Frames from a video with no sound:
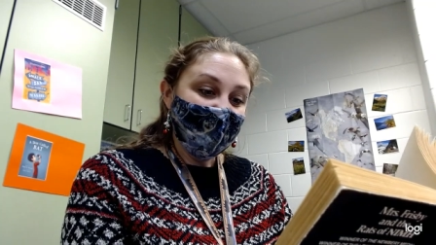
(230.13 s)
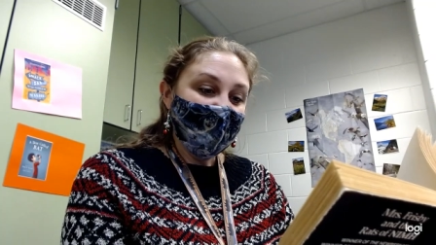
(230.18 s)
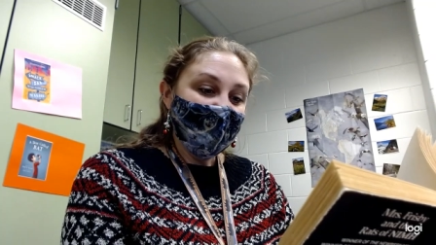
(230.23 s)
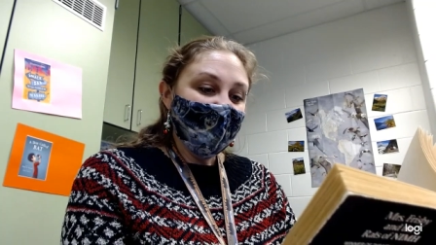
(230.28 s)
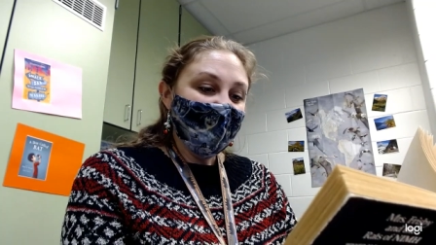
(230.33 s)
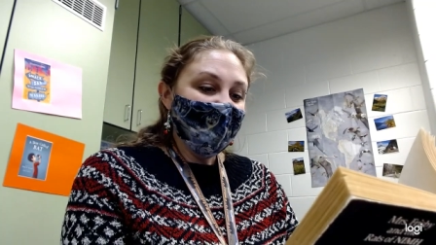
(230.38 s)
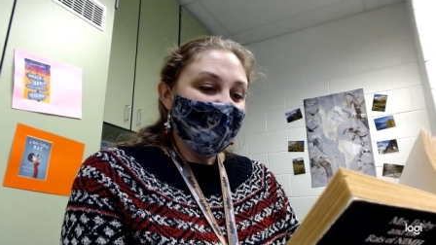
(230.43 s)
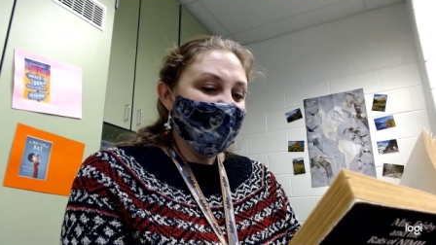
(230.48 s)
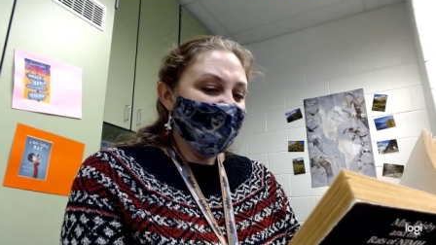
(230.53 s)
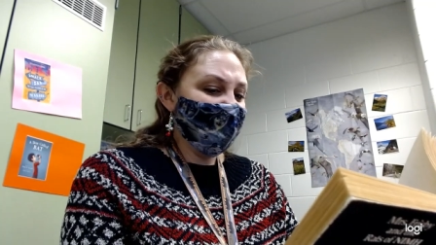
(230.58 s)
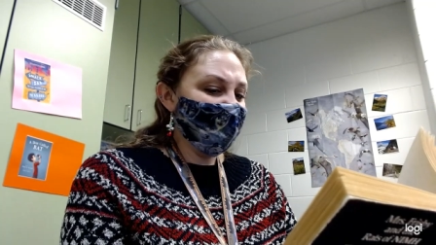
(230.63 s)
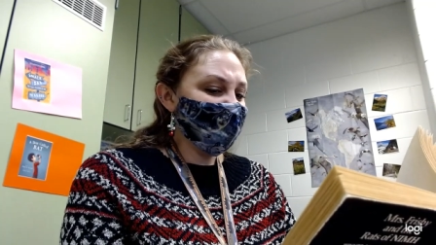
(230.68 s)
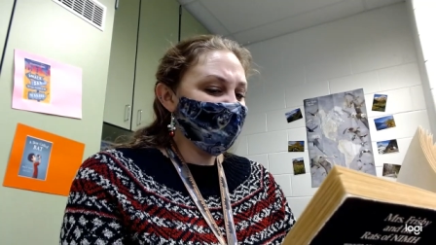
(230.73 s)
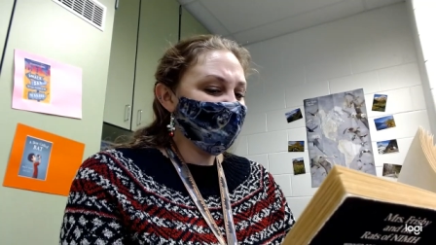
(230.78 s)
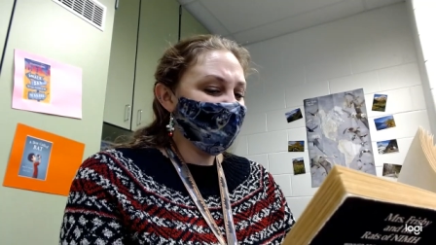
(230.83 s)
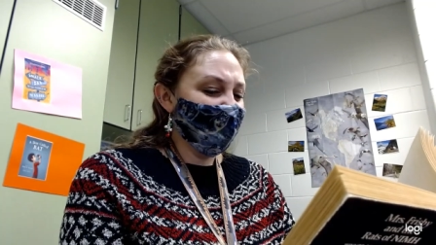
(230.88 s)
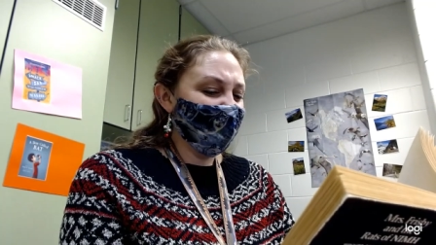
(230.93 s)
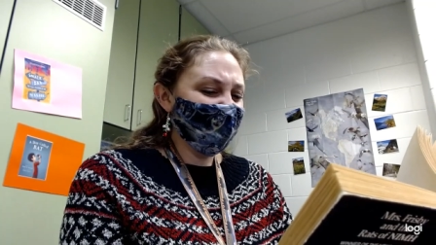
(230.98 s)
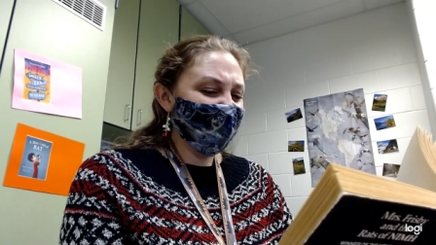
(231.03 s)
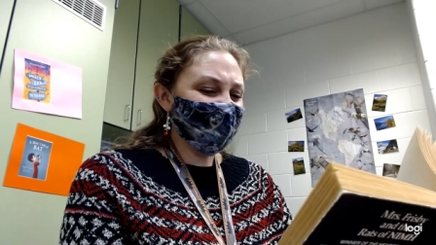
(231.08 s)
It is not
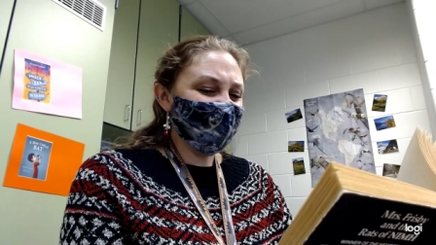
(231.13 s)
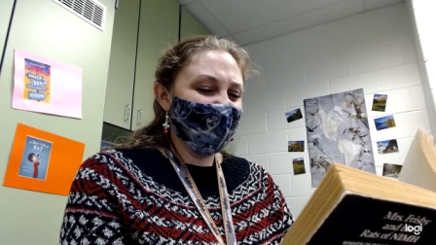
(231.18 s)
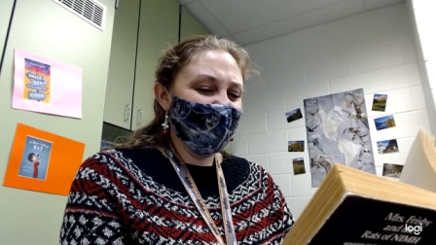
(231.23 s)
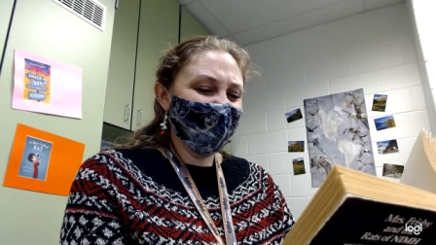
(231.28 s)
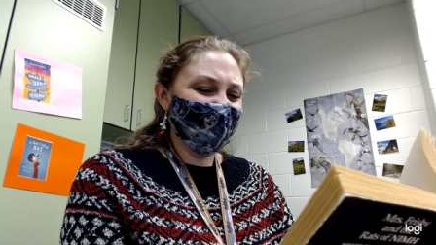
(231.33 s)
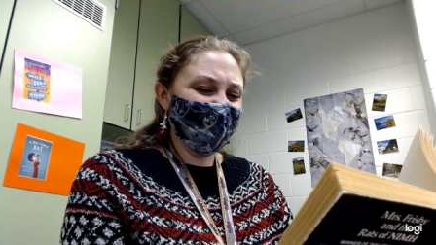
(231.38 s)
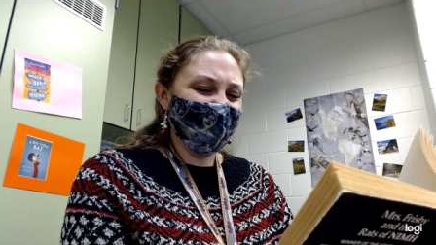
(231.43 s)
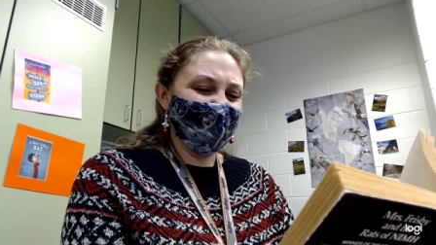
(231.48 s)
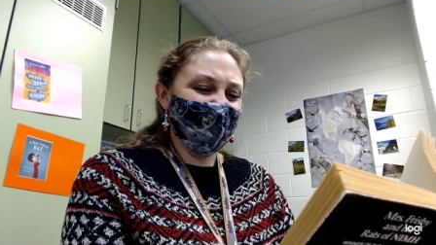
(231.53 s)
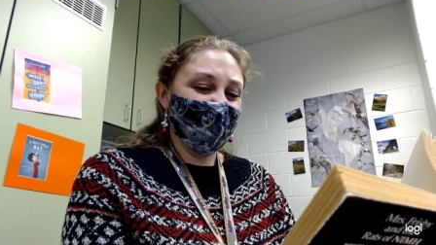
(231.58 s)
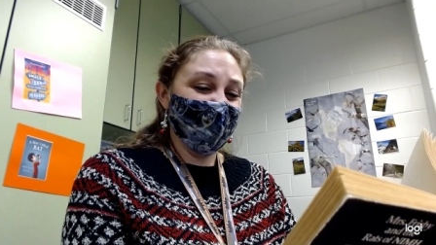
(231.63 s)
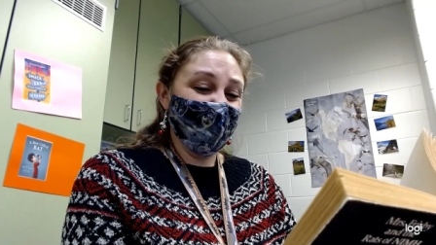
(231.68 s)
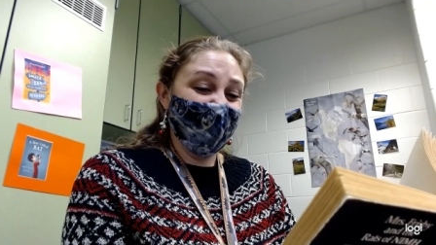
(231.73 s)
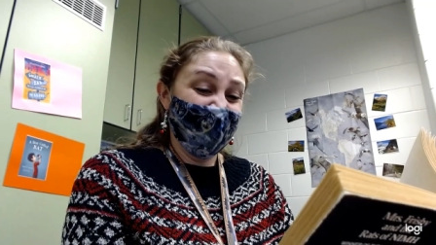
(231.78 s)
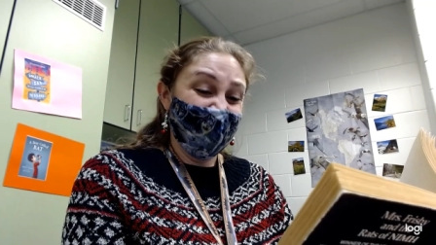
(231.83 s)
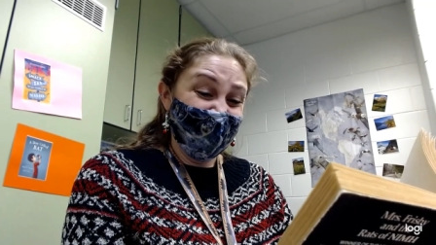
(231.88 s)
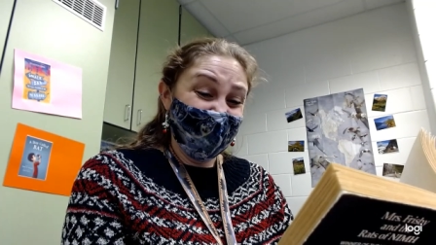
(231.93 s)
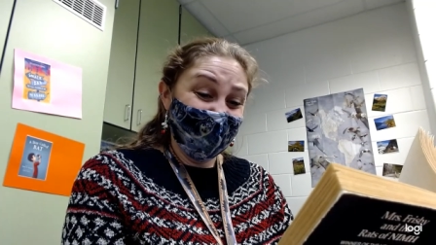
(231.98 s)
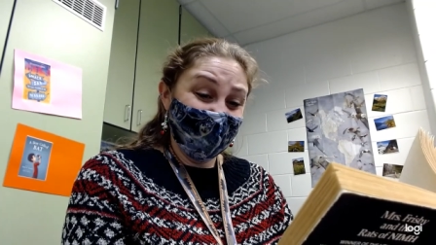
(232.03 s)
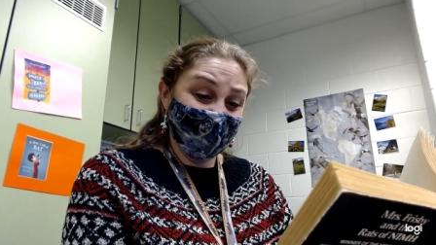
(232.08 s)
exactly a
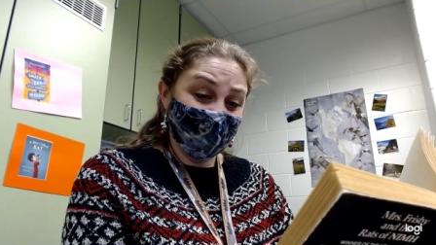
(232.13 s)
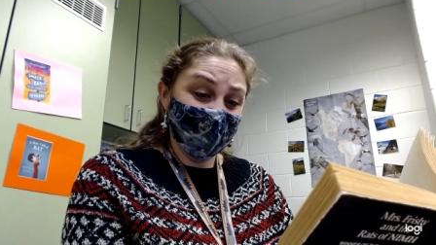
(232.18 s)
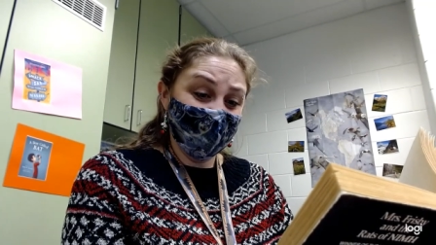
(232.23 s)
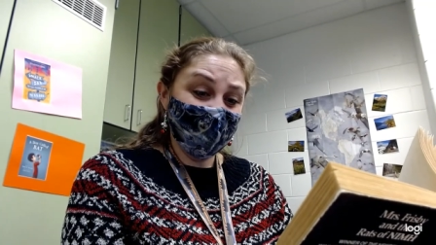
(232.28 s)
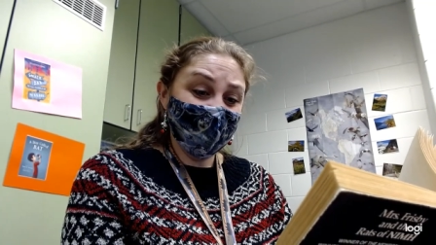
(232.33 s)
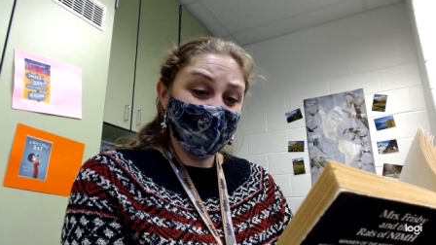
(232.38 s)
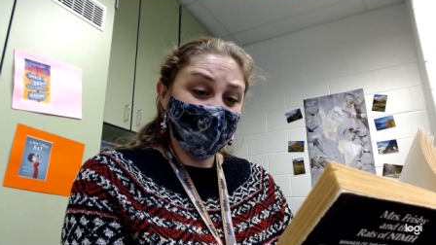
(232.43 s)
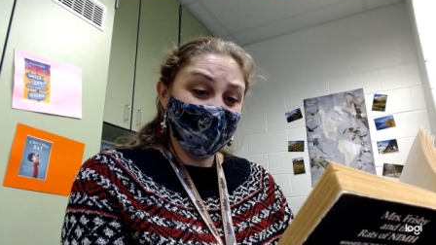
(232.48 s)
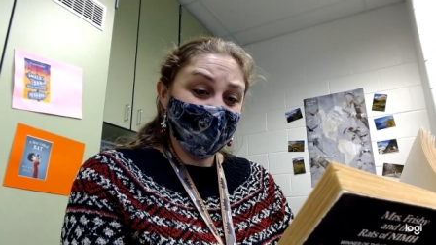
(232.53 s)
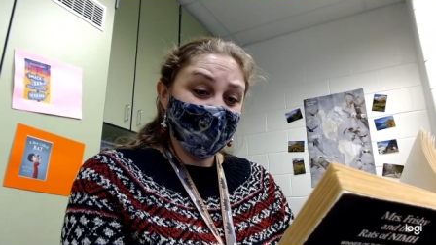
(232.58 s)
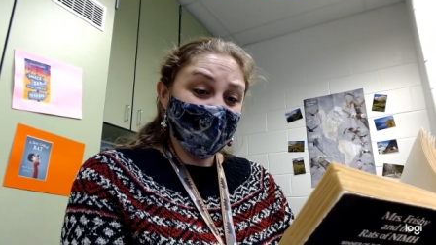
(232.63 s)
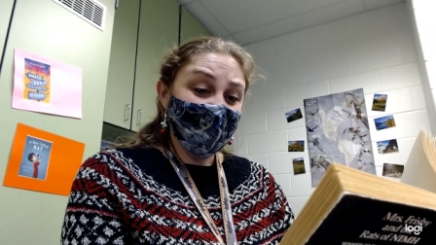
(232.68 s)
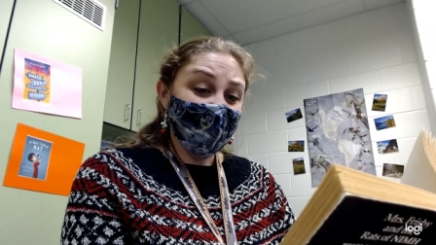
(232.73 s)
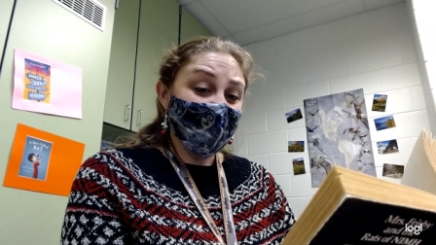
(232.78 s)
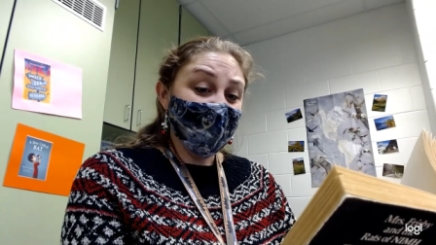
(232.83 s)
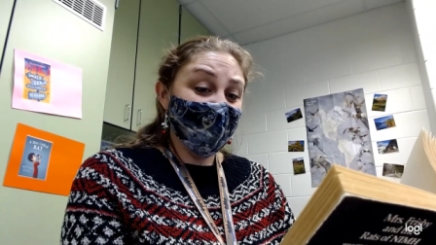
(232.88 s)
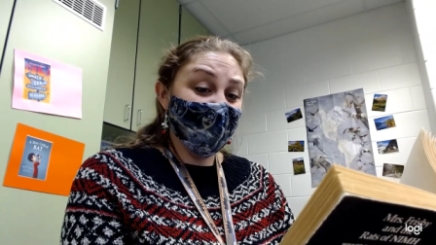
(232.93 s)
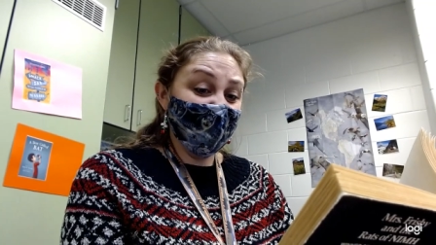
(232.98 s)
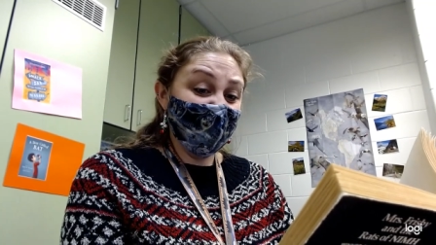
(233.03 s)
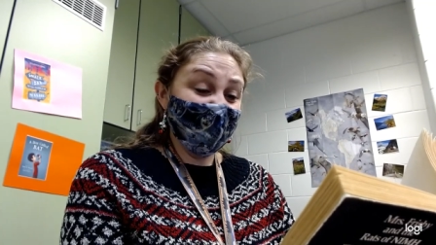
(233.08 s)
pain,
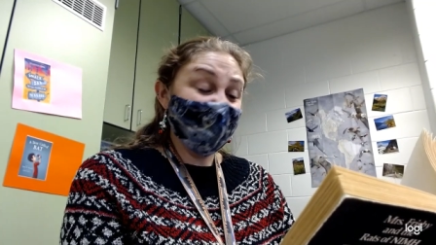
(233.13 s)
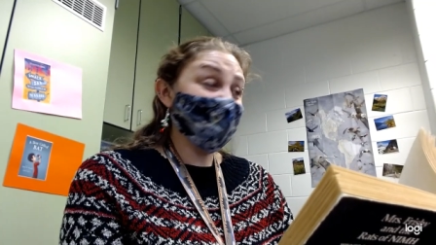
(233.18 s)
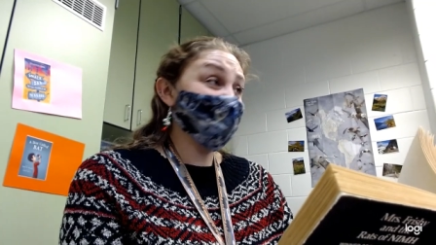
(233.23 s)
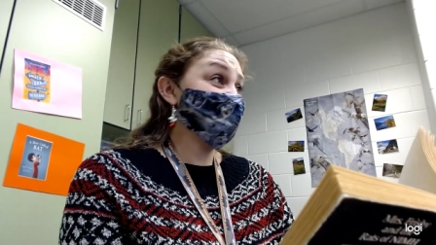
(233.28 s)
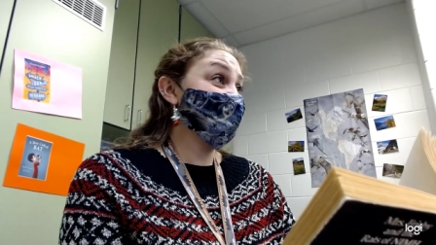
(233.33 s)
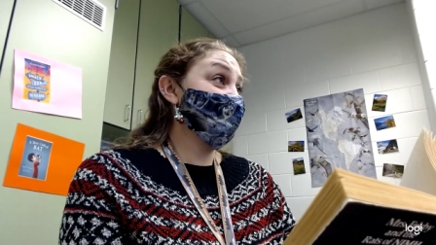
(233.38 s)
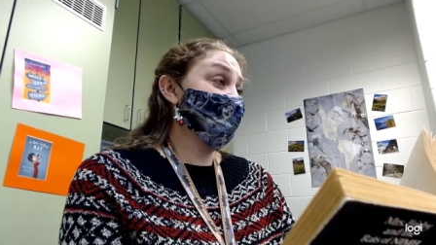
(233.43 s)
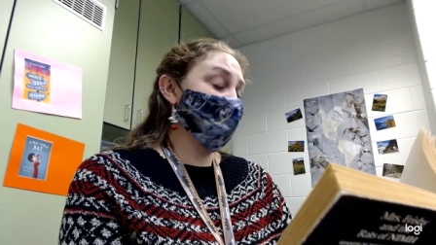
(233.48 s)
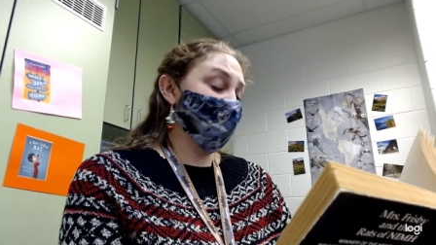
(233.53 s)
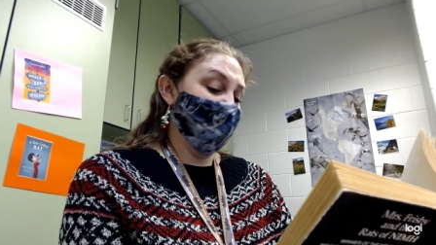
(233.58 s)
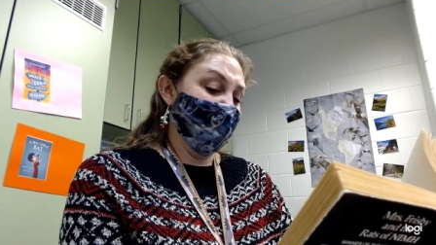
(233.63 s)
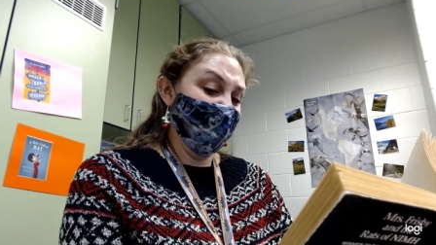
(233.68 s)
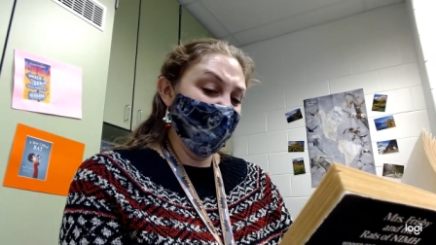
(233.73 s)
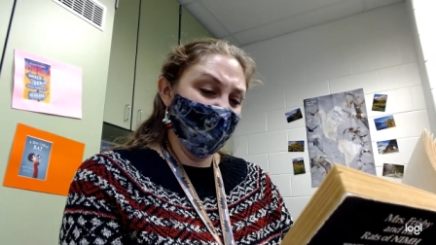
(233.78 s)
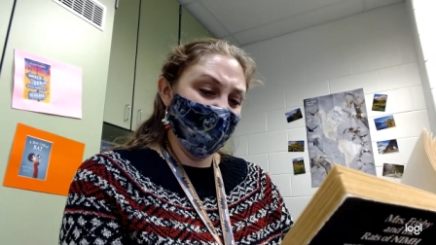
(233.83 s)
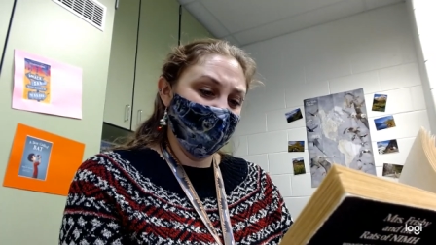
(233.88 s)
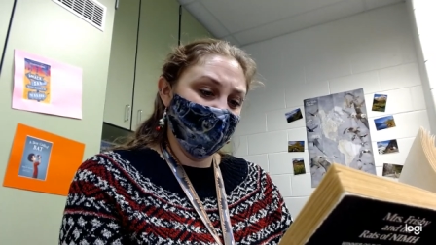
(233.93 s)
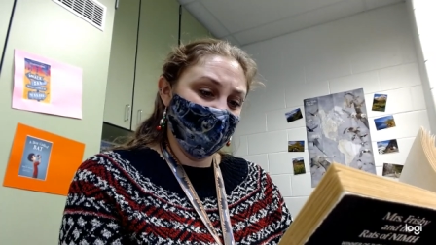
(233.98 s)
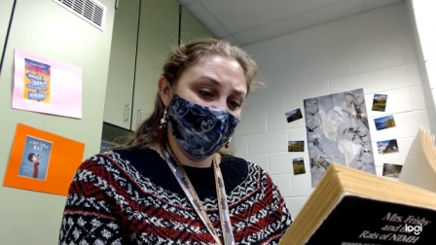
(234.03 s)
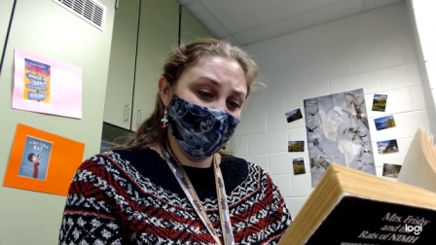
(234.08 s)
but it is
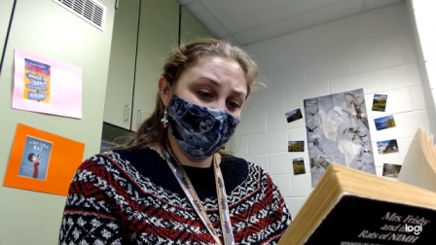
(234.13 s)
unbearable.